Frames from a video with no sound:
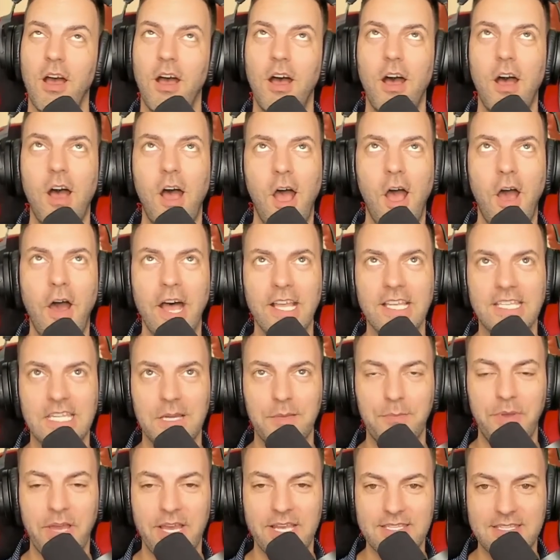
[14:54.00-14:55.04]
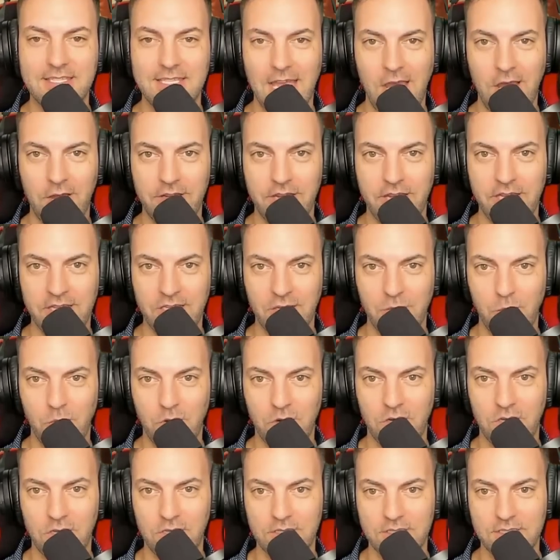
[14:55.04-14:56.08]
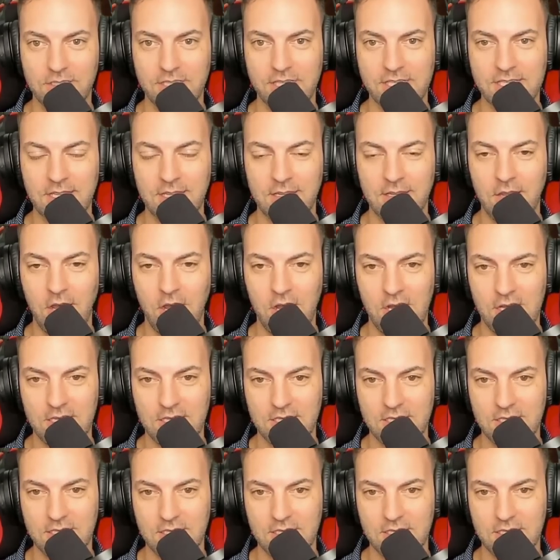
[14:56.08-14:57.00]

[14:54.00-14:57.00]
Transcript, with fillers: Oh, it's the best sound in the world, is it not?